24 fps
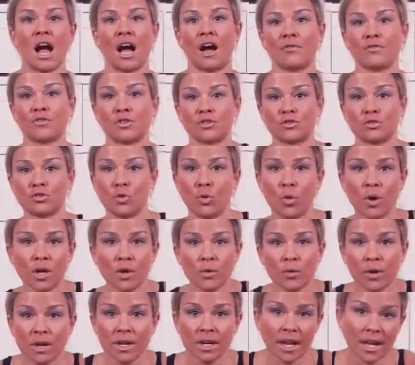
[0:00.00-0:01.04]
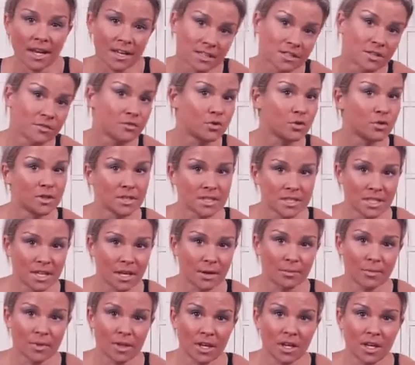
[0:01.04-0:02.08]
After 21 days of doing the
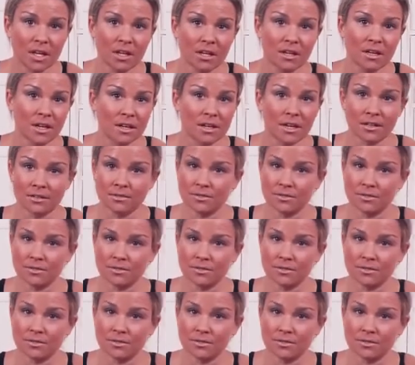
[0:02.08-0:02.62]
same thing,